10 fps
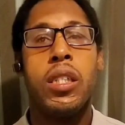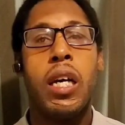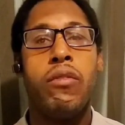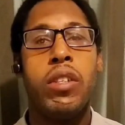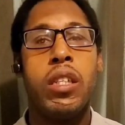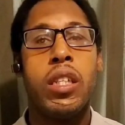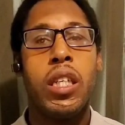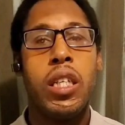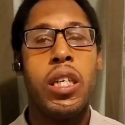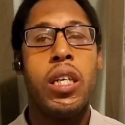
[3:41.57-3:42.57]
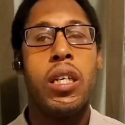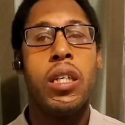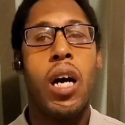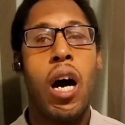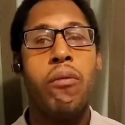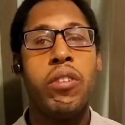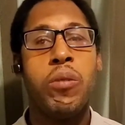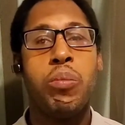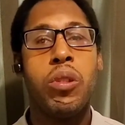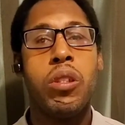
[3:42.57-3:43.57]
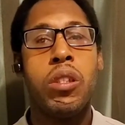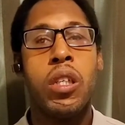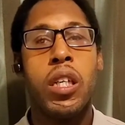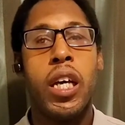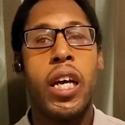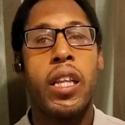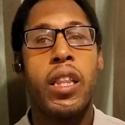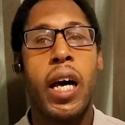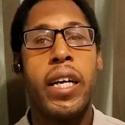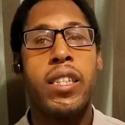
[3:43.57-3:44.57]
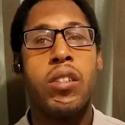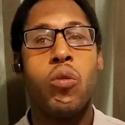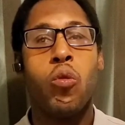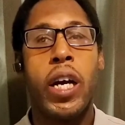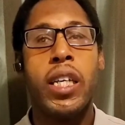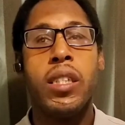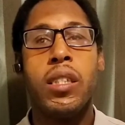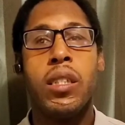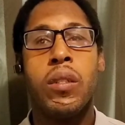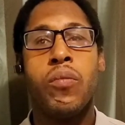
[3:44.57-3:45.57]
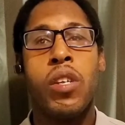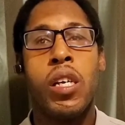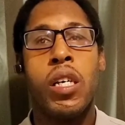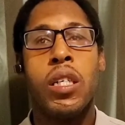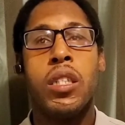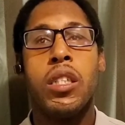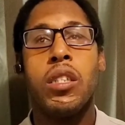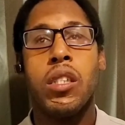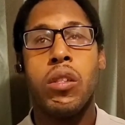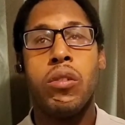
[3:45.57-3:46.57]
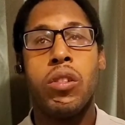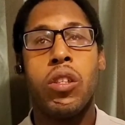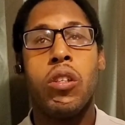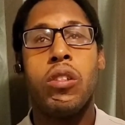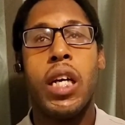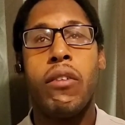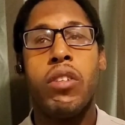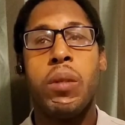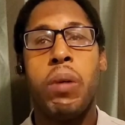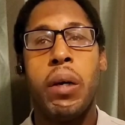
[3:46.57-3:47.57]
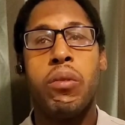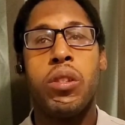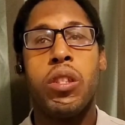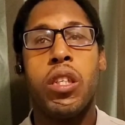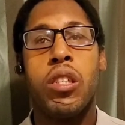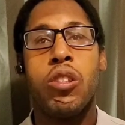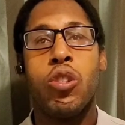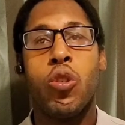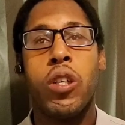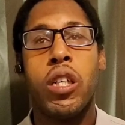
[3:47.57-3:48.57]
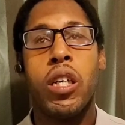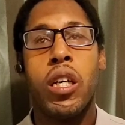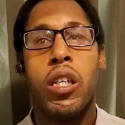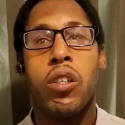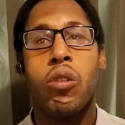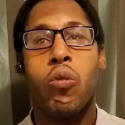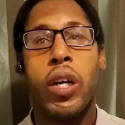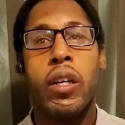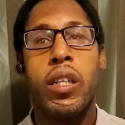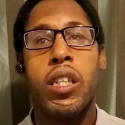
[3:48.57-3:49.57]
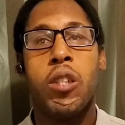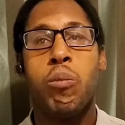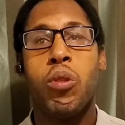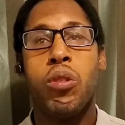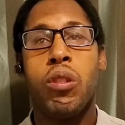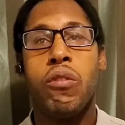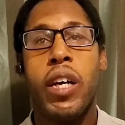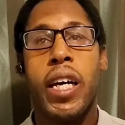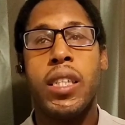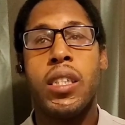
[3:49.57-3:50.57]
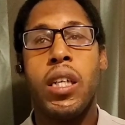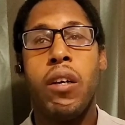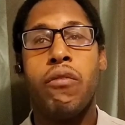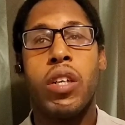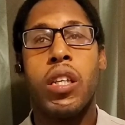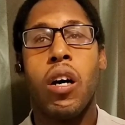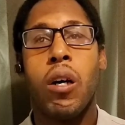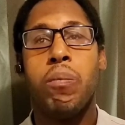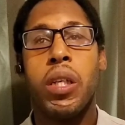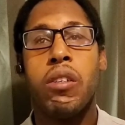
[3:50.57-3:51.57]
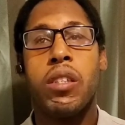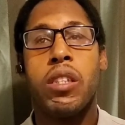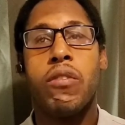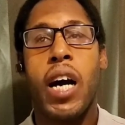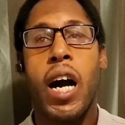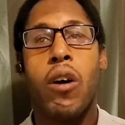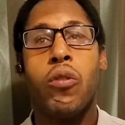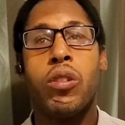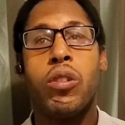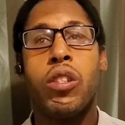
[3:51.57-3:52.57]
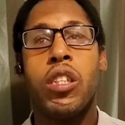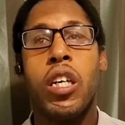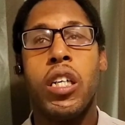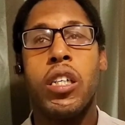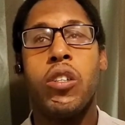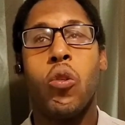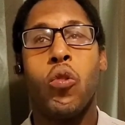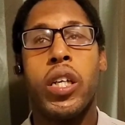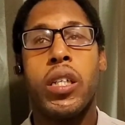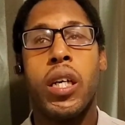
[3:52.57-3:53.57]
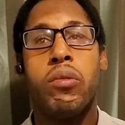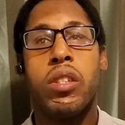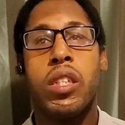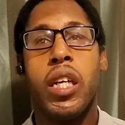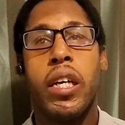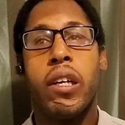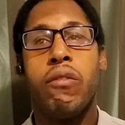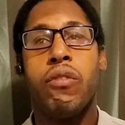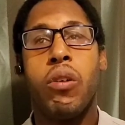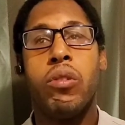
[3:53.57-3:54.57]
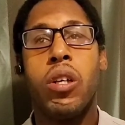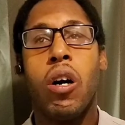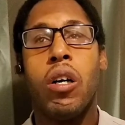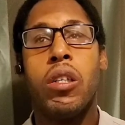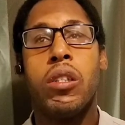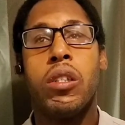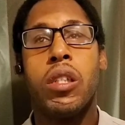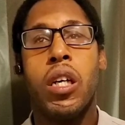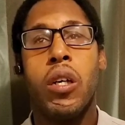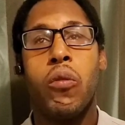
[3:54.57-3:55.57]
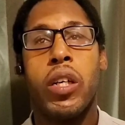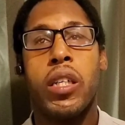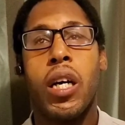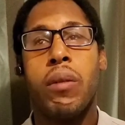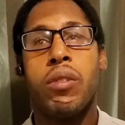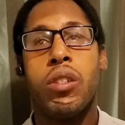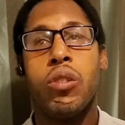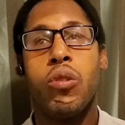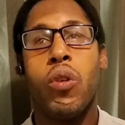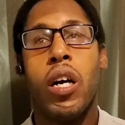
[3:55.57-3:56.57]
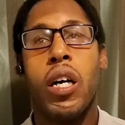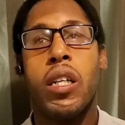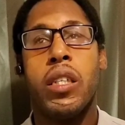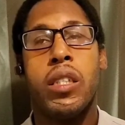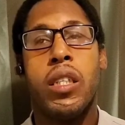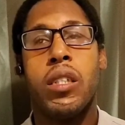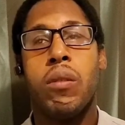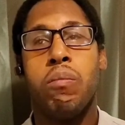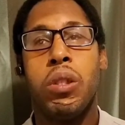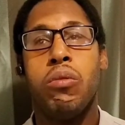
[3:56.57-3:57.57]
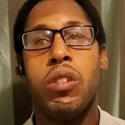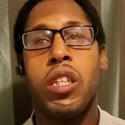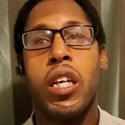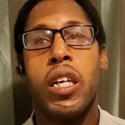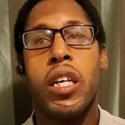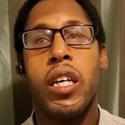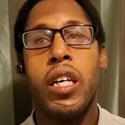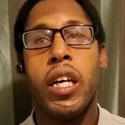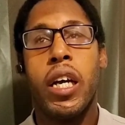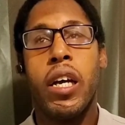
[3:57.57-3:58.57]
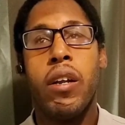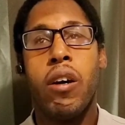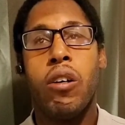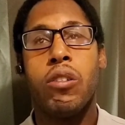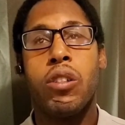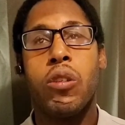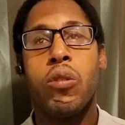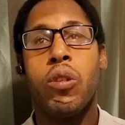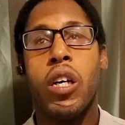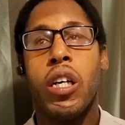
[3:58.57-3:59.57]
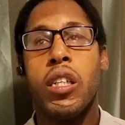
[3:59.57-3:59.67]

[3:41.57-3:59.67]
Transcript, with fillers: Definitely comfortable and lightweight, you know, so you'll definitely be able to enjoy, you know, wearing this Bluetooth headset for long periods of hours you know, when it comes to taking phone calls, when it comes to uh, listening to music, and also